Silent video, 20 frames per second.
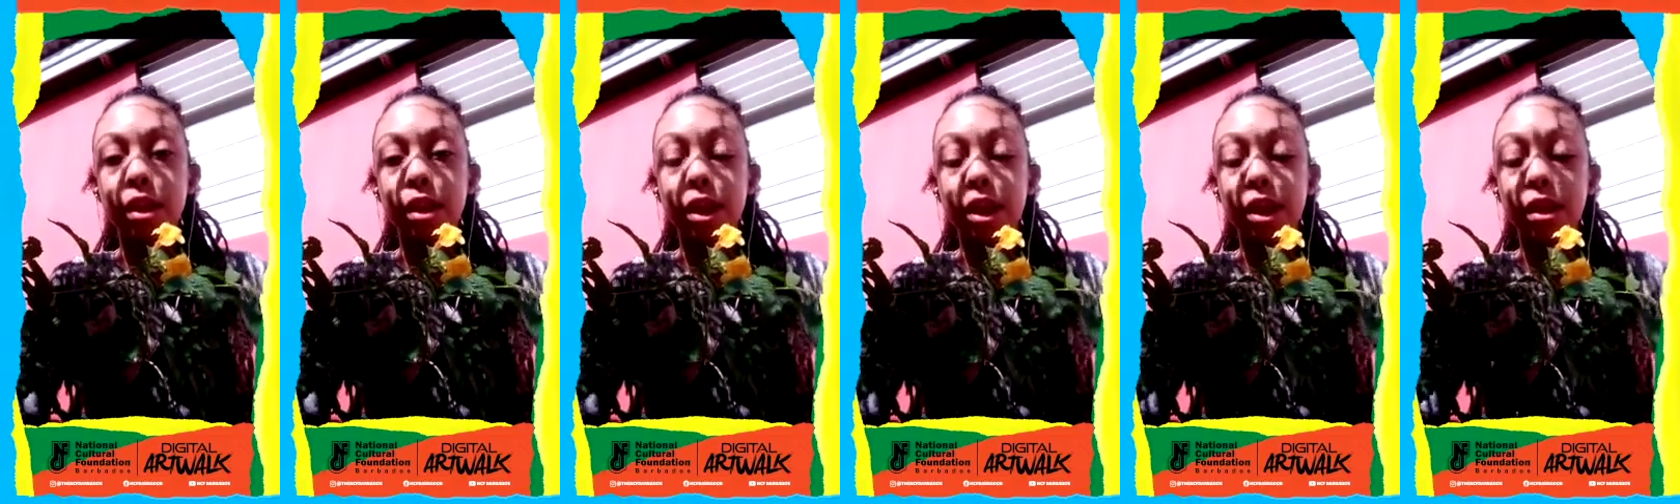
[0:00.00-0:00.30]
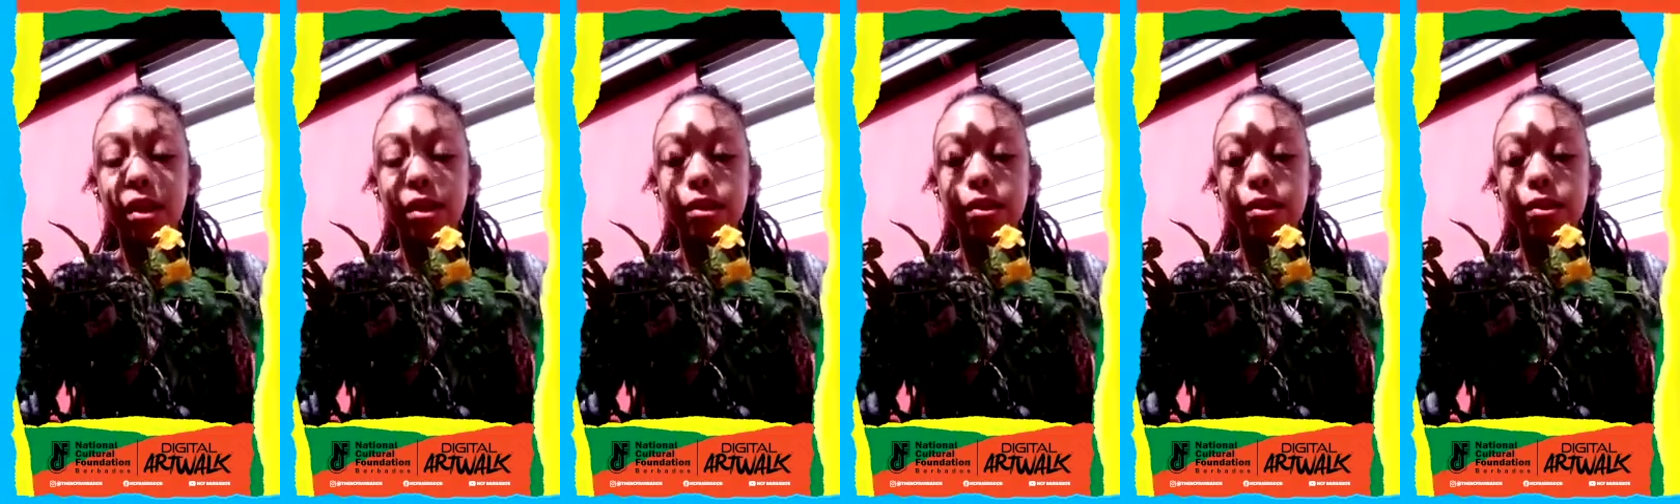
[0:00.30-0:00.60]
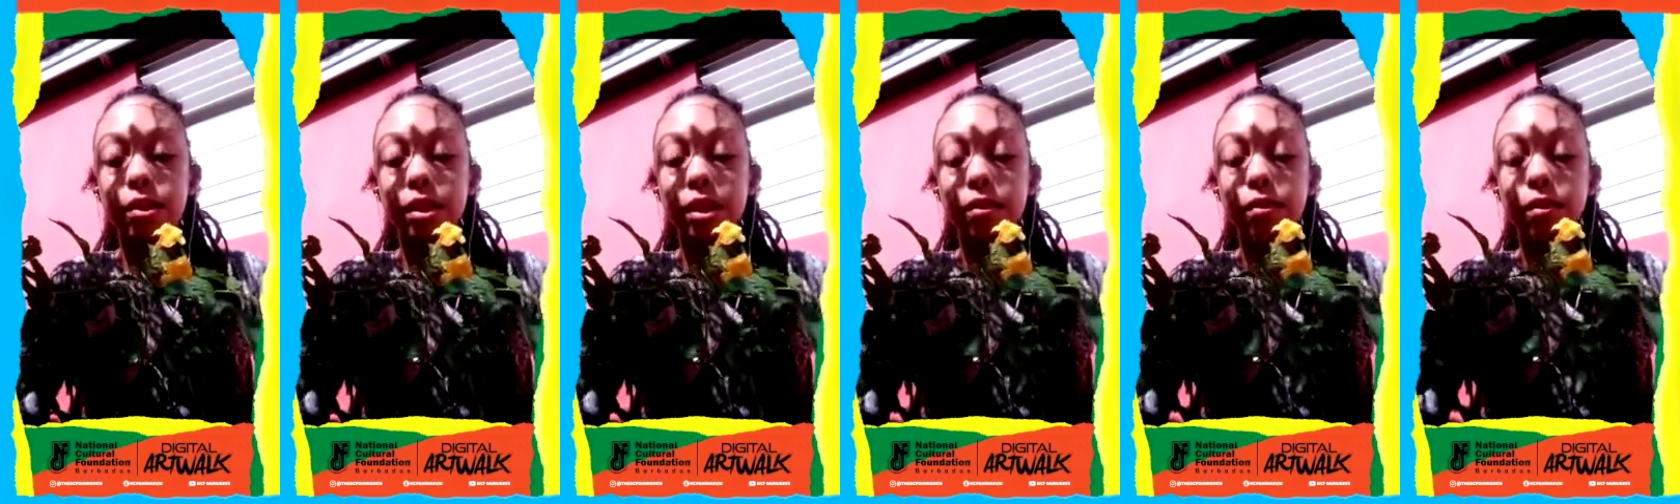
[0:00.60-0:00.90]
Nails
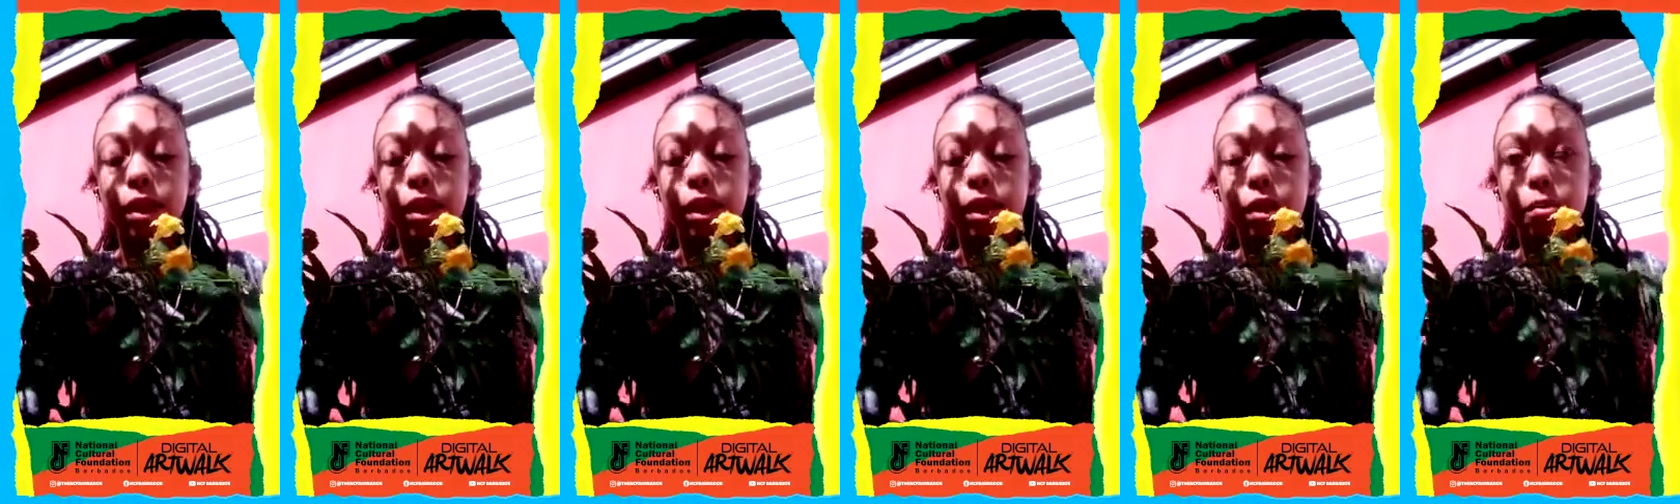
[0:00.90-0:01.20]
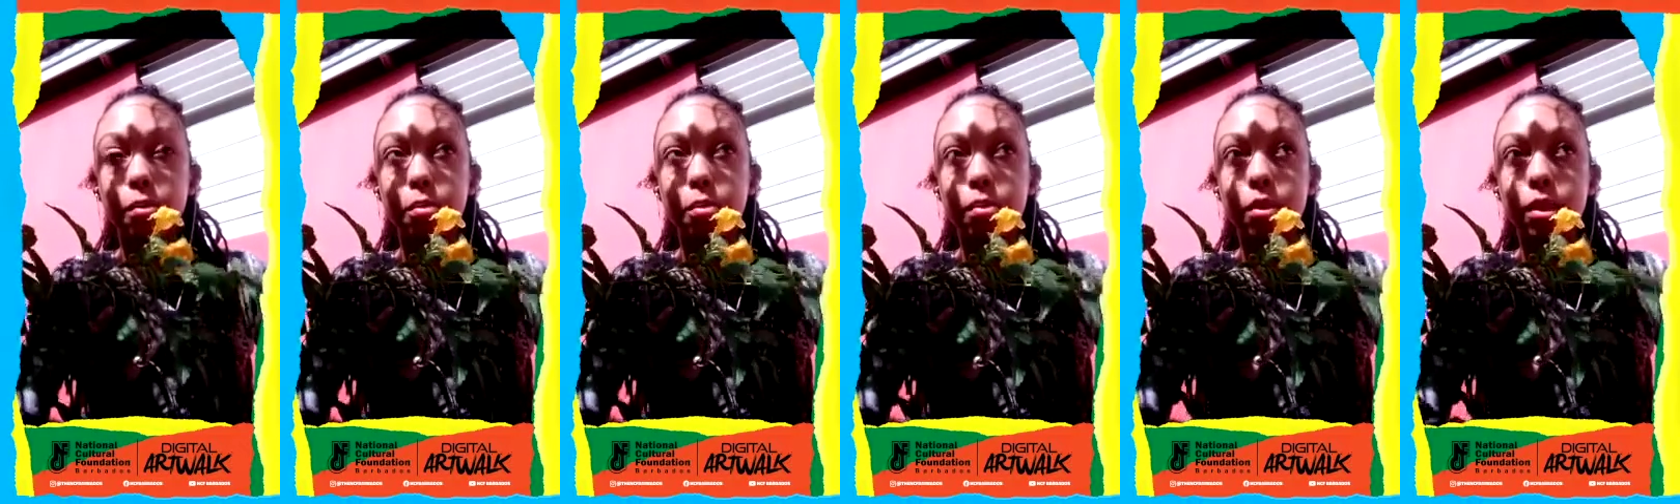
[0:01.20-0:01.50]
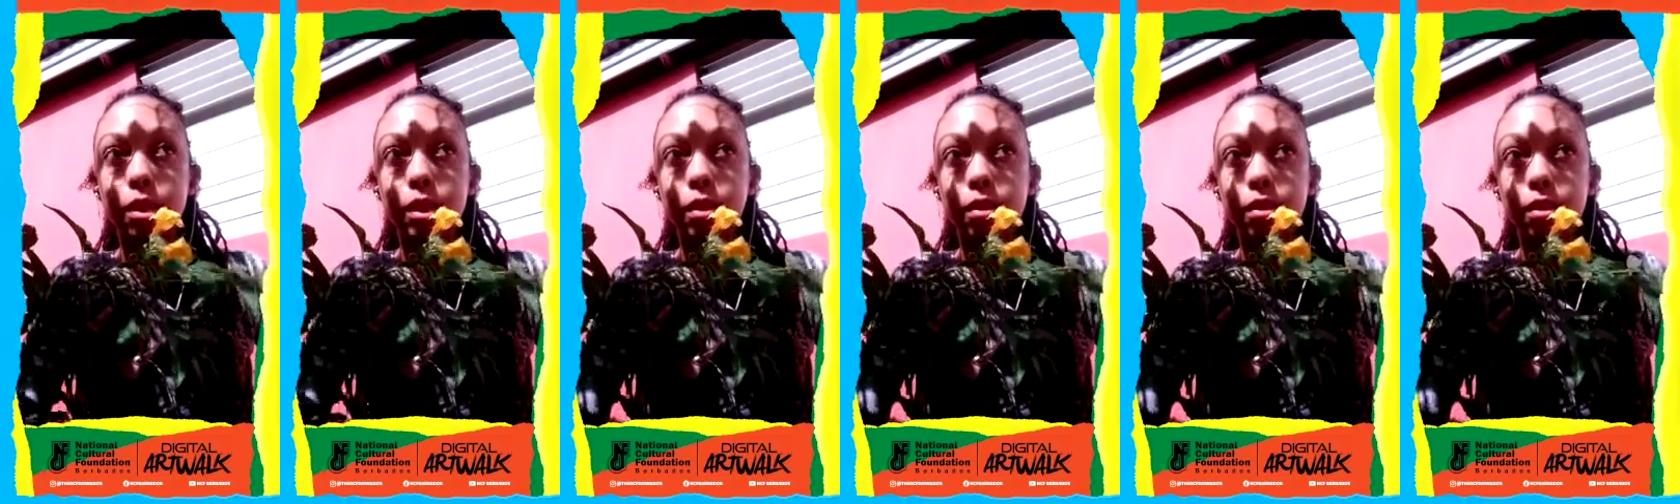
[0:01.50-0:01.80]
leaving
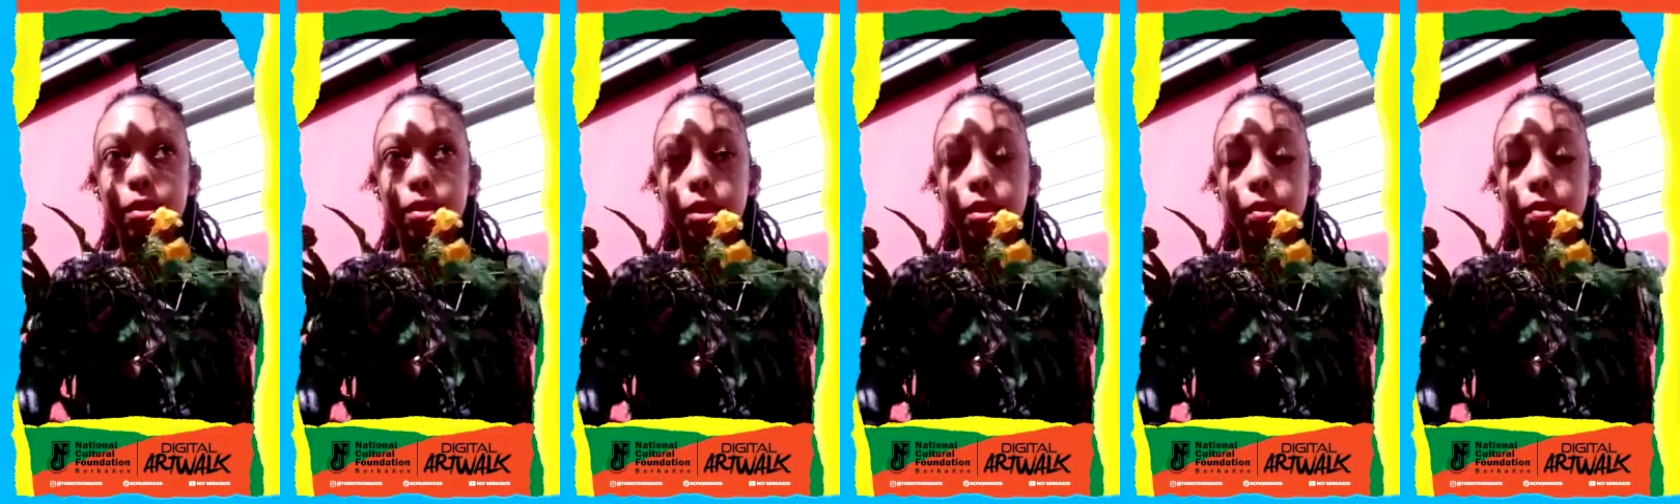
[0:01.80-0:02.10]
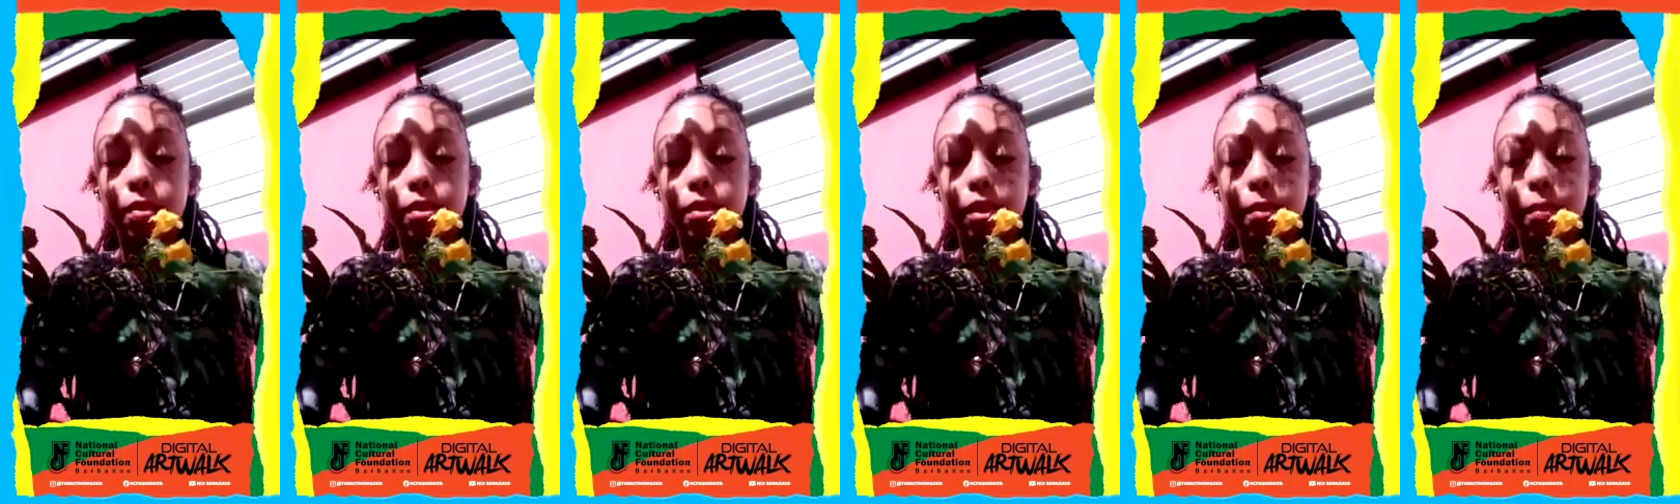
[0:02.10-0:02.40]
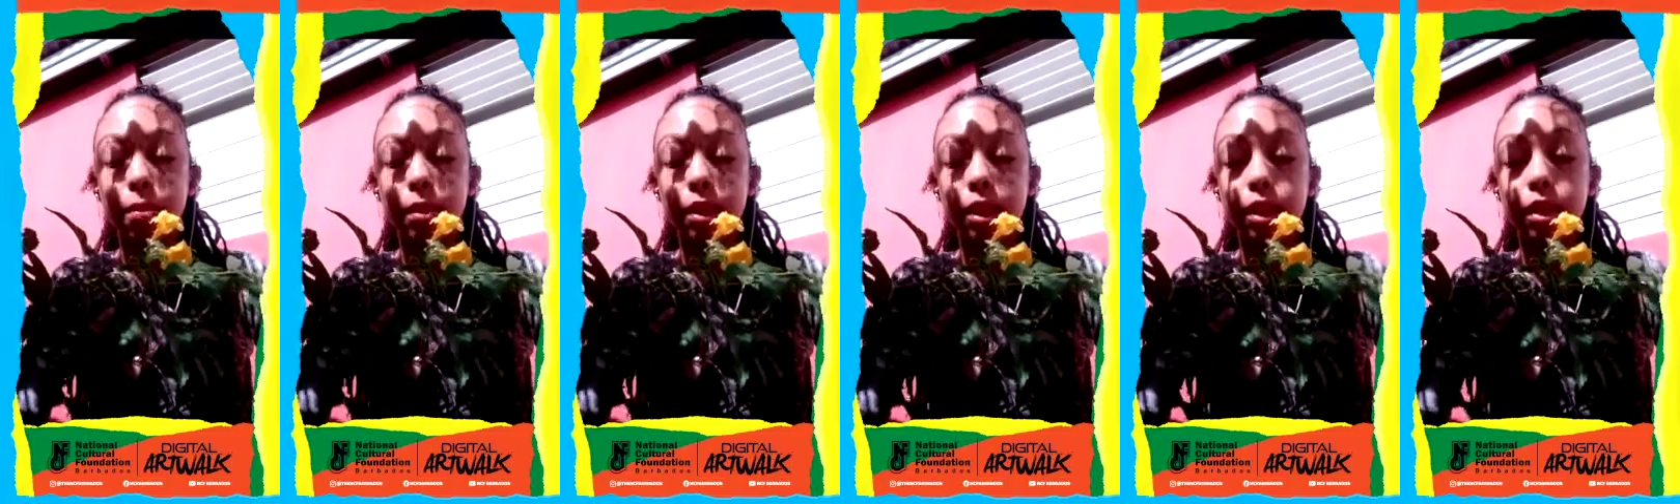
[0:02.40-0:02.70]
imprints of
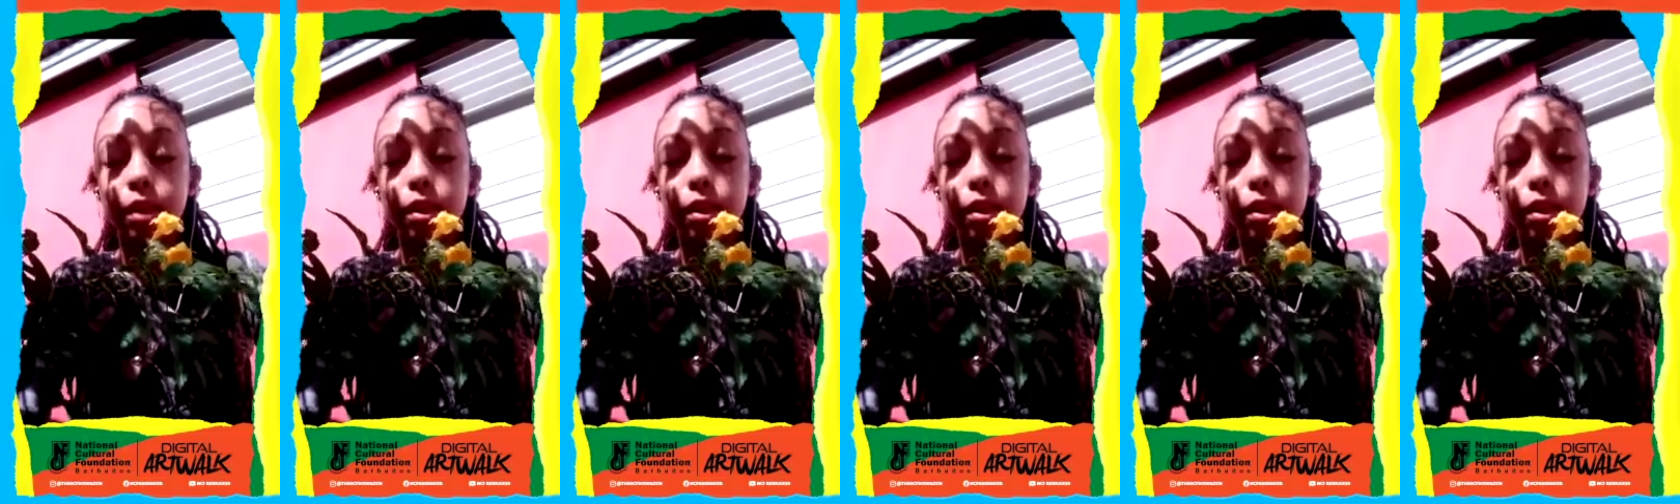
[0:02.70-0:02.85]
something